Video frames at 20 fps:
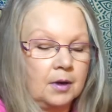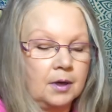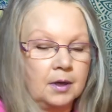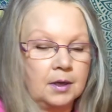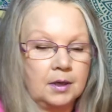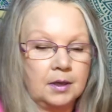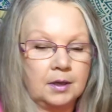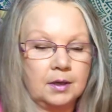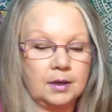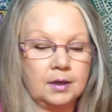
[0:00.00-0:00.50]

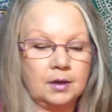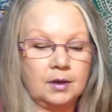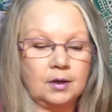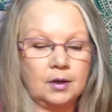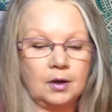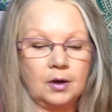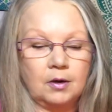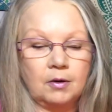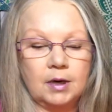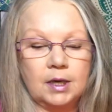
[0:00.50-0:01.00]
Uh,
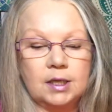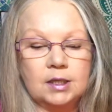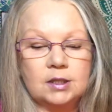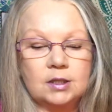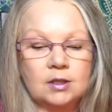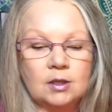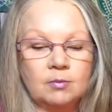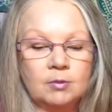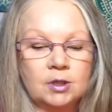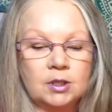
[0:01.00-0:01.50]
all right,
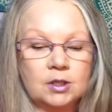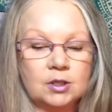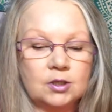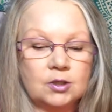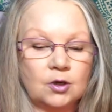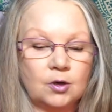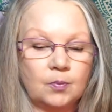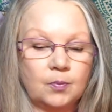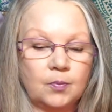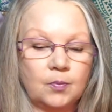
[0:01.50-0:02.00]
so I'm going to
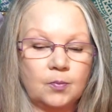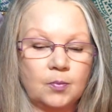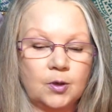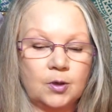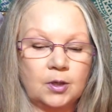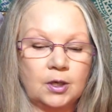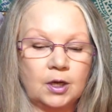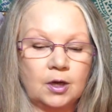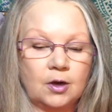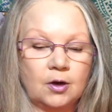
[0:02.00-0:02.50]
start
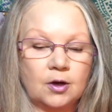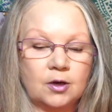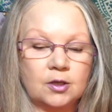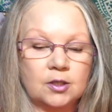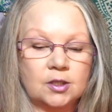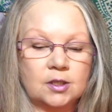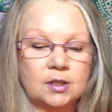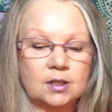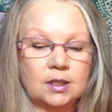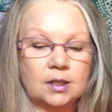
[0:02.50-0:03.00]
pulling
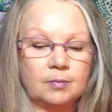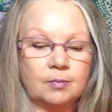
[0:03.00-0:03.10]
cards